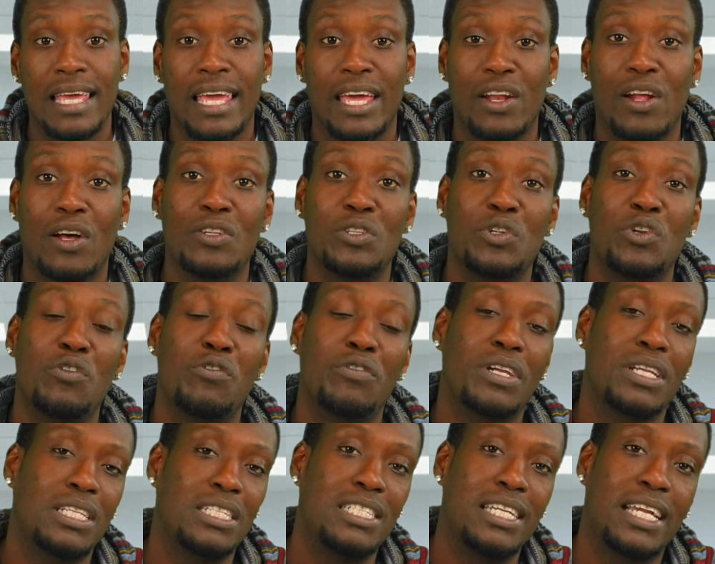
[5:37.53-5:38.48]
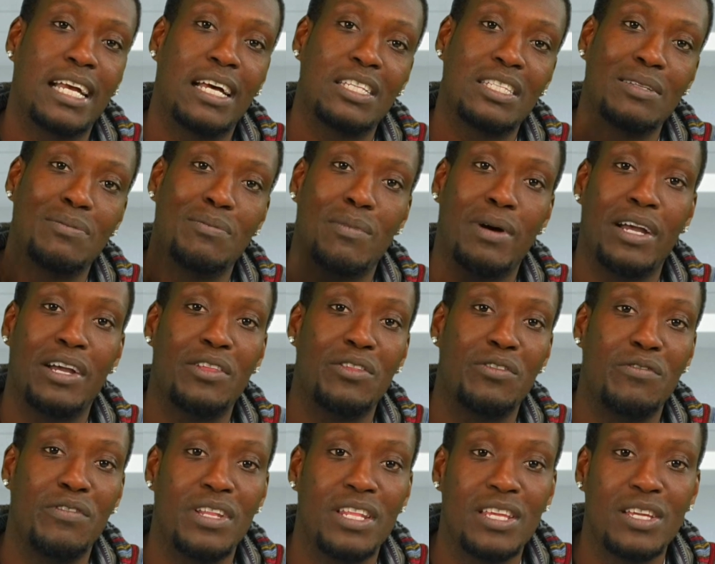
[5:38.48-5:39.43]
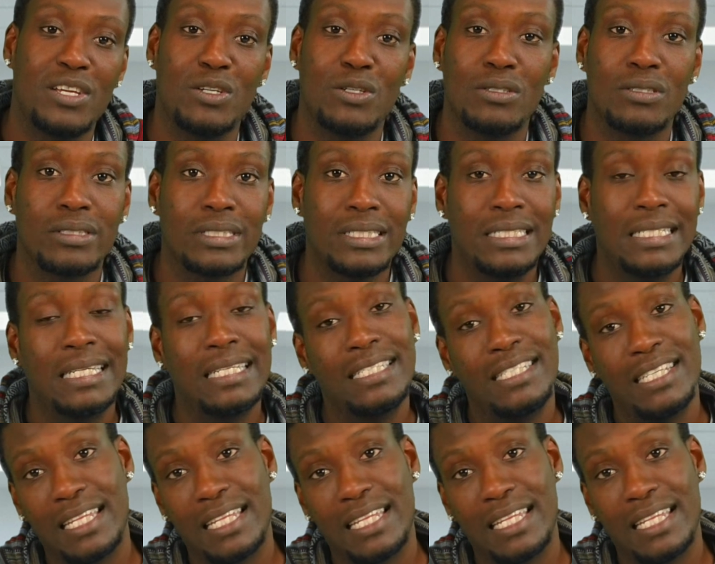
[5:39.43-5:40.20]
And also don't forget to check out some of my other videos.